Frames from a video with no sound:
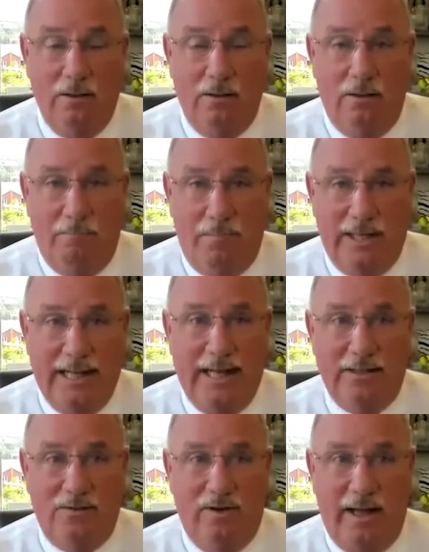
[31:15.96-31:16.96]
But
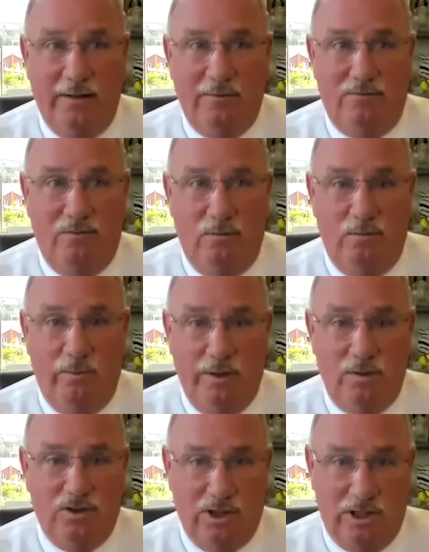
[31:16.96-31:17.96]
that's the real
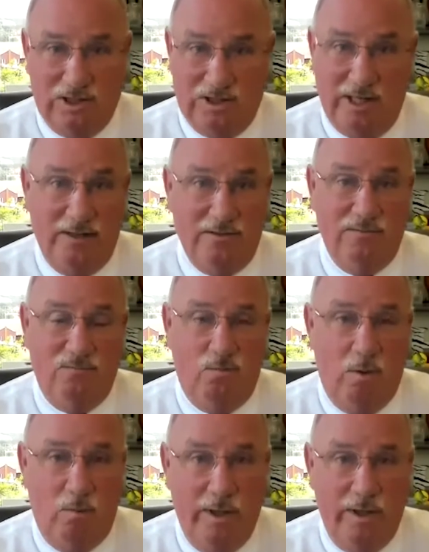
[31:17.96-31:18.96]
success of
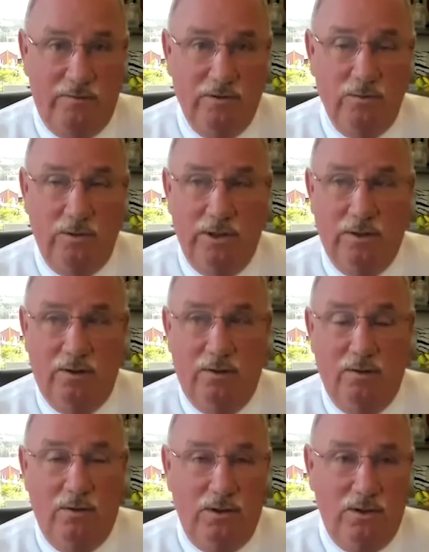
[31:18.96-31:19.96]
what we do here.
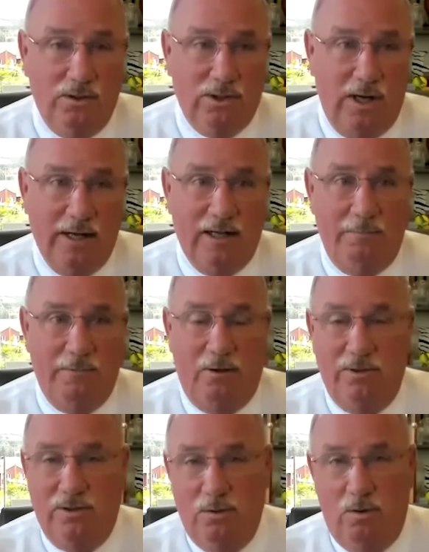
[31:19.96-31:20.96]
You're talking about we
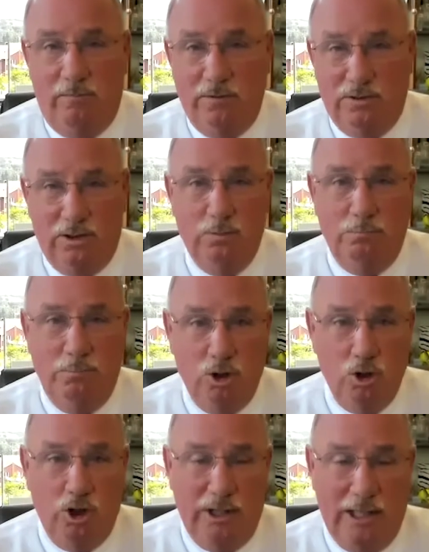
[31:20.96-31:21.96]
do over $2
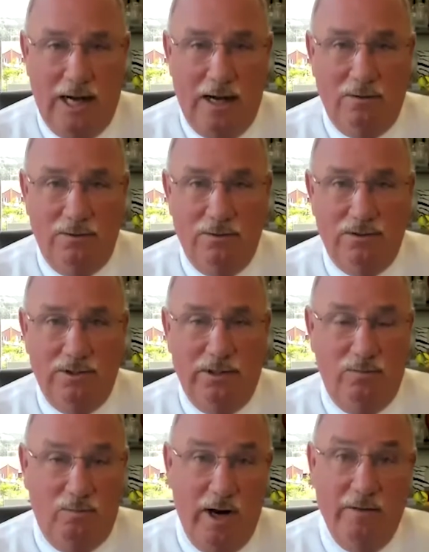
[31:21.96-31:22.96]
million in
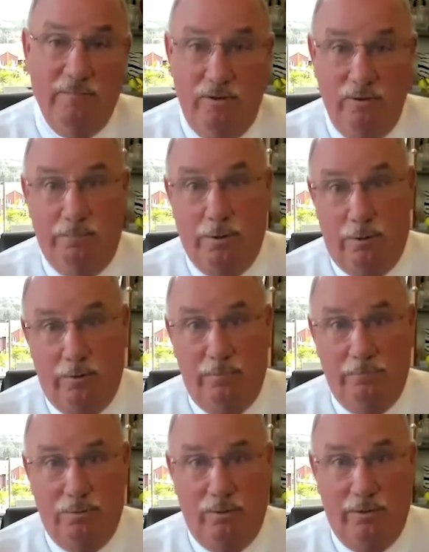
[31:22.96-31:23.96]
revenue per
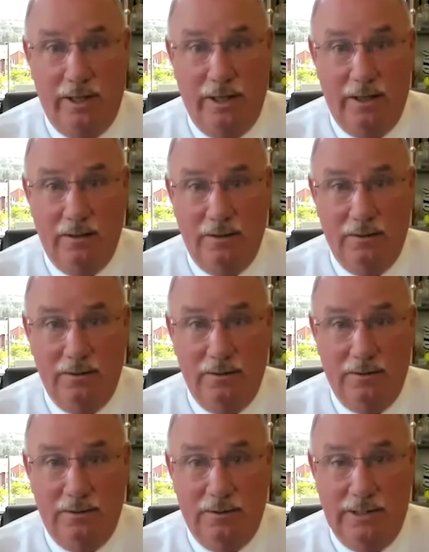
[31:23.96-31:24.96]
employee.
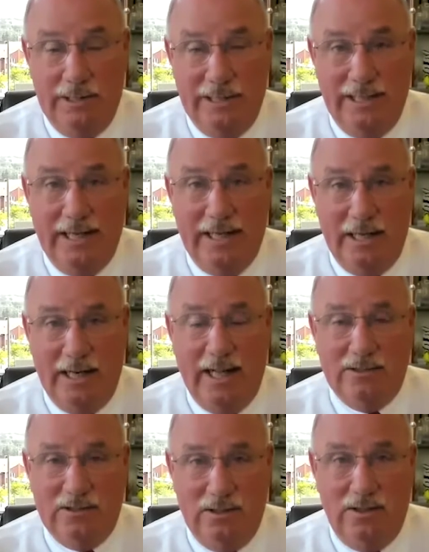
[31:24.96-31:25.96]
And
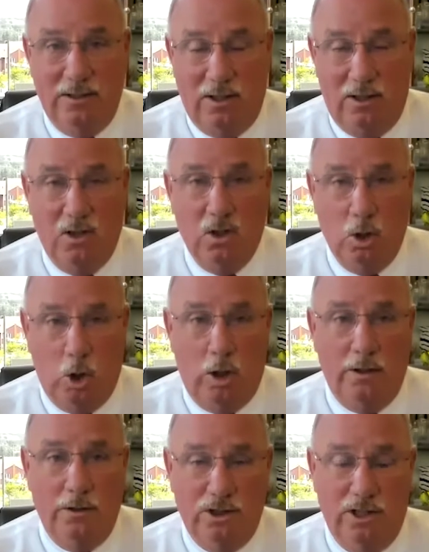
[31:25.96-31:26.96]
that's a
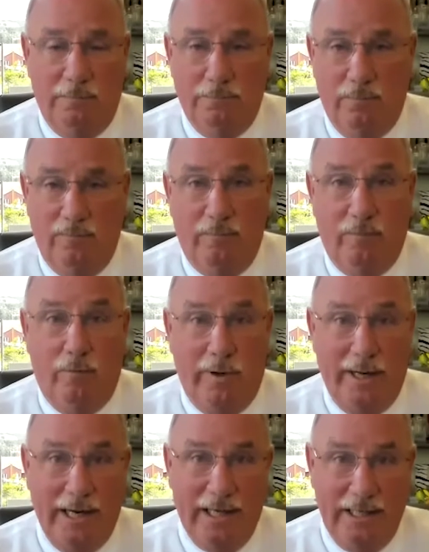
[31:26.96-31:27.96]
large number for
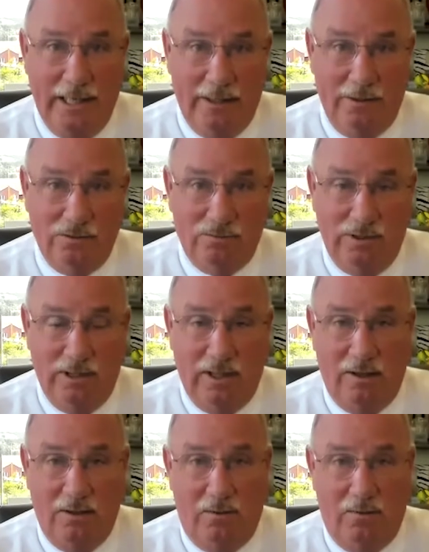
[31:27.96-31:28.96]
any industry, let
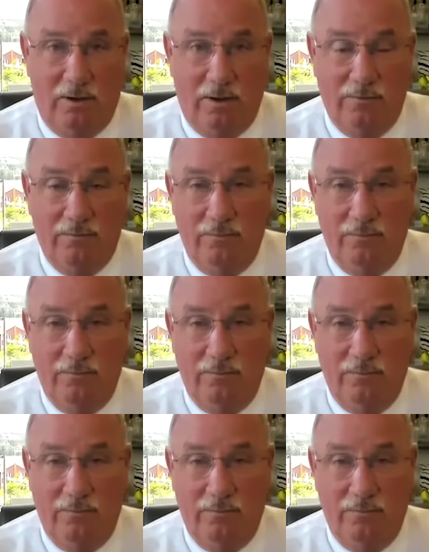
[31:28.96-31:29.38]
alone ours.